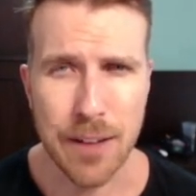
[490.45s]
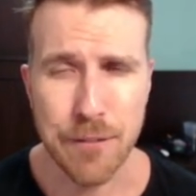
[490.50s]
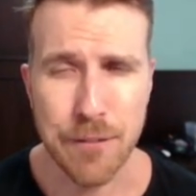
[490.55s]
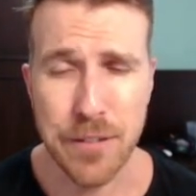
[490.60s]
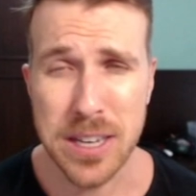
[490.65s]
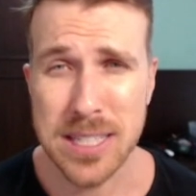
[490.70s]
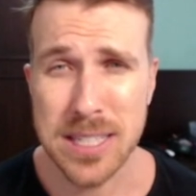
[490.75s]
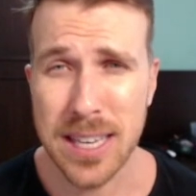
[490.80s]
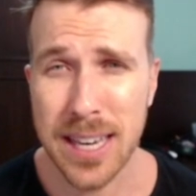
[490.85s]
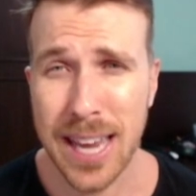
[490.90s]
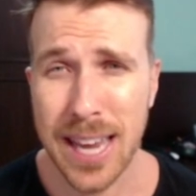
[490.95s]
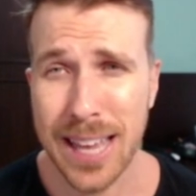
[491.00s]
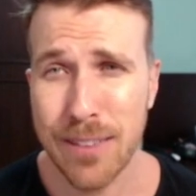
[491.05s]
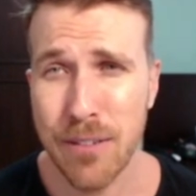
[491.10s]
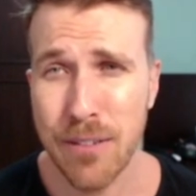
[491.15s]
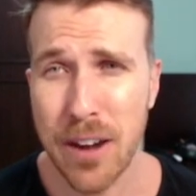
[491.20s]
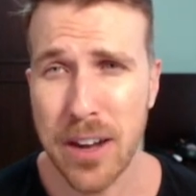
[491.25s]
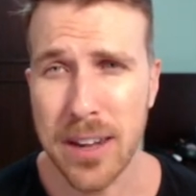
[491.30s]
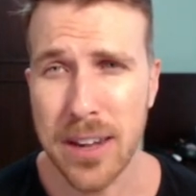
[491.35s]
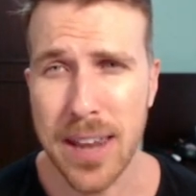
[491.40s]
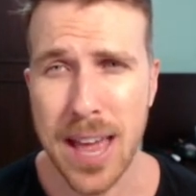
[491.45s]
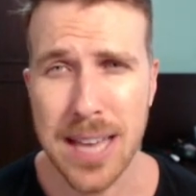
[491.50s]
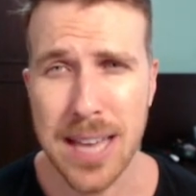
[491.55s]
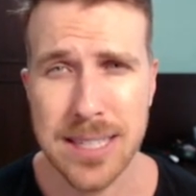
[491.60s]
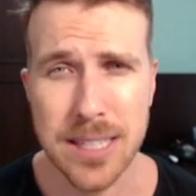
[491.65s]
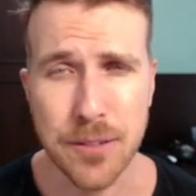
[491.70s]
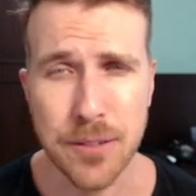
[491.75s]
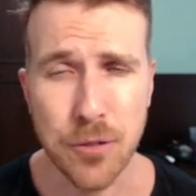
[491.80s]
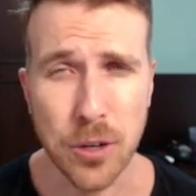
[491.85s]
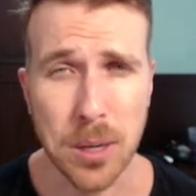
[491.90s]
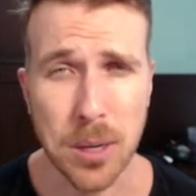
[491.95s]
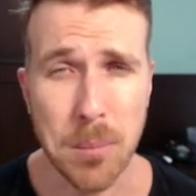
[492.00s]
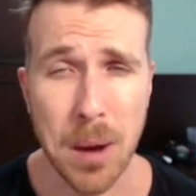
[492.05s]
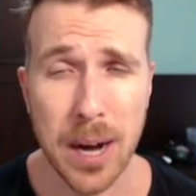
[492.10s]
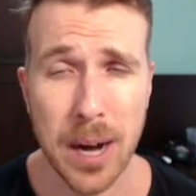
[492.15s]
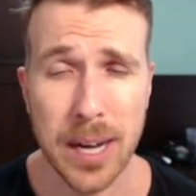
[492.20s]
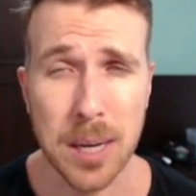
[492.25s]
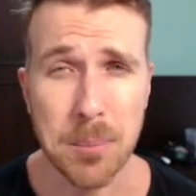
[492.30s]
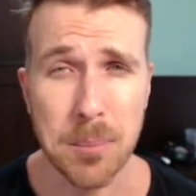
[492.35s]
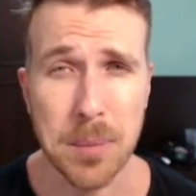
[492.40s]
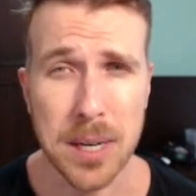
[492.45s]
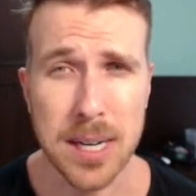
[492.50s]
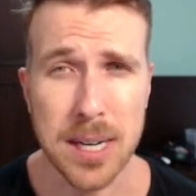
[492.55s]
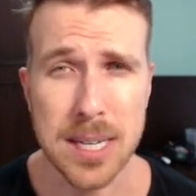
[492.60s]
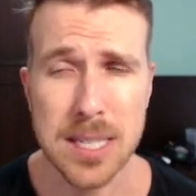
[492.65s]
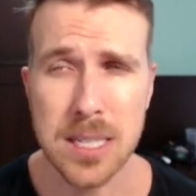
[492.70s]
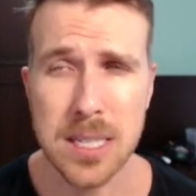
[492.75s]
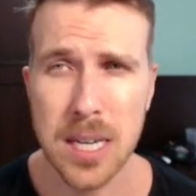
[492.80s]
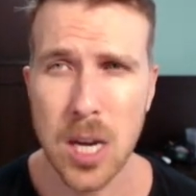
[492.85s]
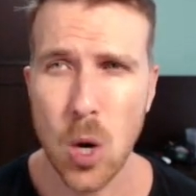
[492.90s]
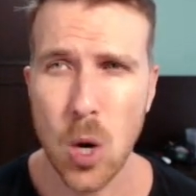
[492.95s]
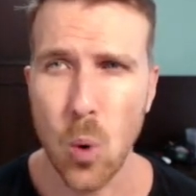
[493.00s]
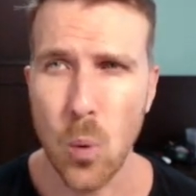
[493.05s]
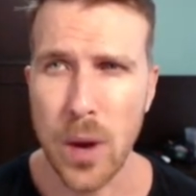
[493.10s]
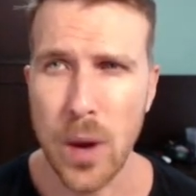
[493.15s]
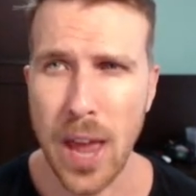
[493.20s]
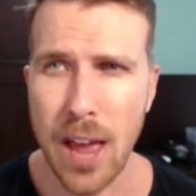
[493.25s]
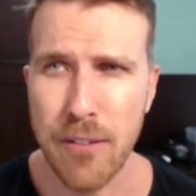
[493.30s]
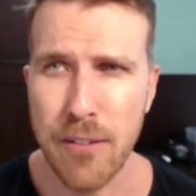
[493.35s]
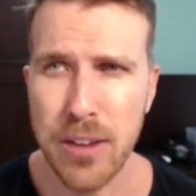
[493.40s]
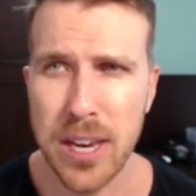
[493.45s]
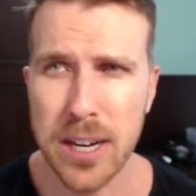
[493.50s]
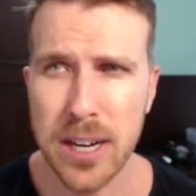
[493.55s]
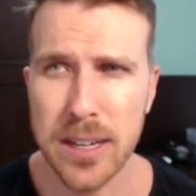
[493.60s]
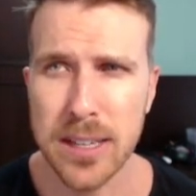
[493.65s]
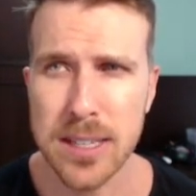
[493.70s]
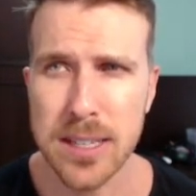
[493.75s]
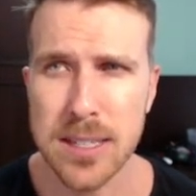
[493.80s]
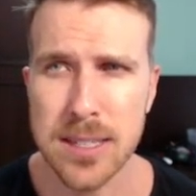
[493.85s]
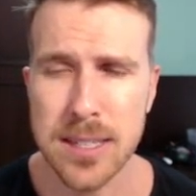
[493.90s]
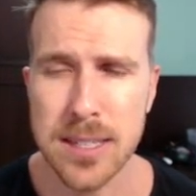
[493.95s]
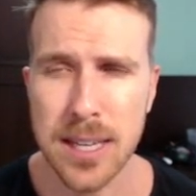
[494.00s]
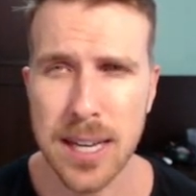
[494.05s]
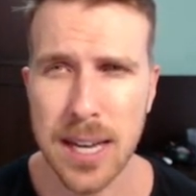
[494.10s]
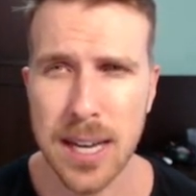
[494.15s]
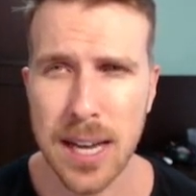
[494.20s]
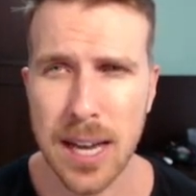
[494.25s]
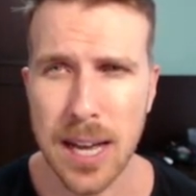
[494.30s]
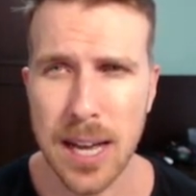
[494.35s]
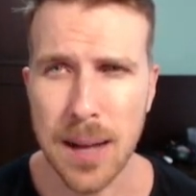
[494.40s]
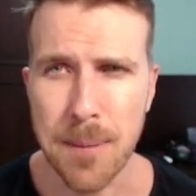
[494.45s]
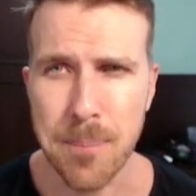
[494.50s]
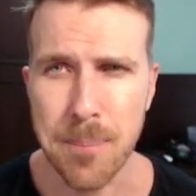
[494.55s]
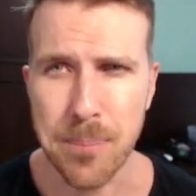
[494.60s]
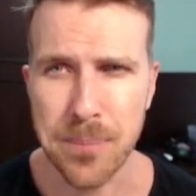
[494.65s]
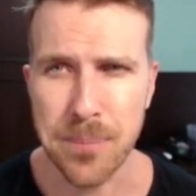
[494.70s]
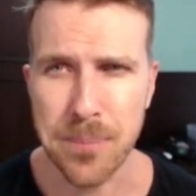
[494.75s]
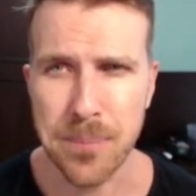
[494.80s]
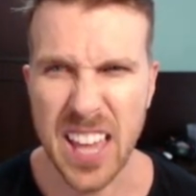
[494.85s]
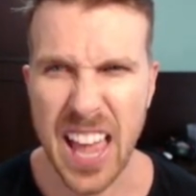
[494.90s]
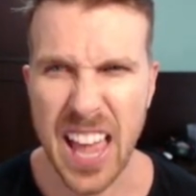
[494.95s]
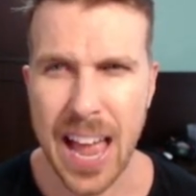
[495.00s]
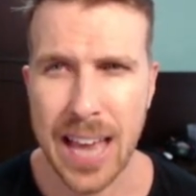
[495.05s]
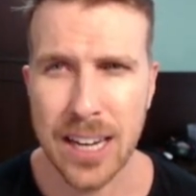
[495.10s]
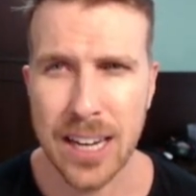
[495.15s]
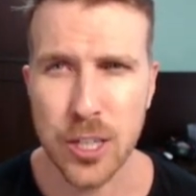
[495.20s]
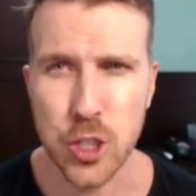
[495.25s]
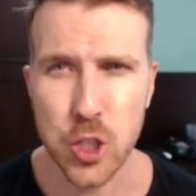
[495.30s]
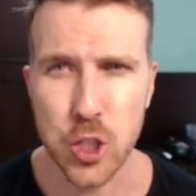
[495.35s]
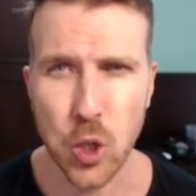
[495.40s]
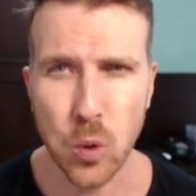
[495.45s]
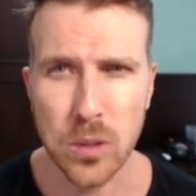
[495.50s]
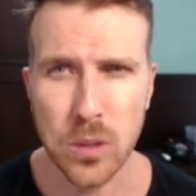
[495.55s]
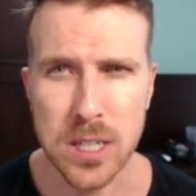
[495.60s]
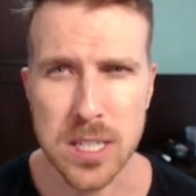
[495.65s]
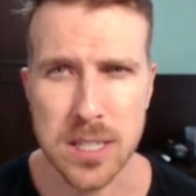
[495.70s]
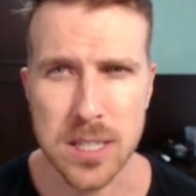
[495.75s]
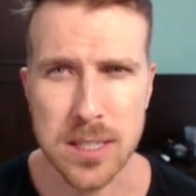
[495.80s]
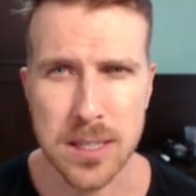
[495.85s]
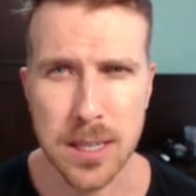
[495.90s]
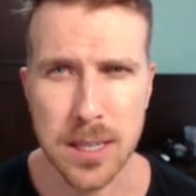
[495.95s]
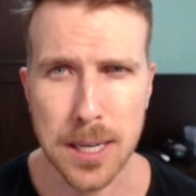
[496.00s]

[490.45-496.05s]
things can get very nasty for the market, because we have here this the head and shoulders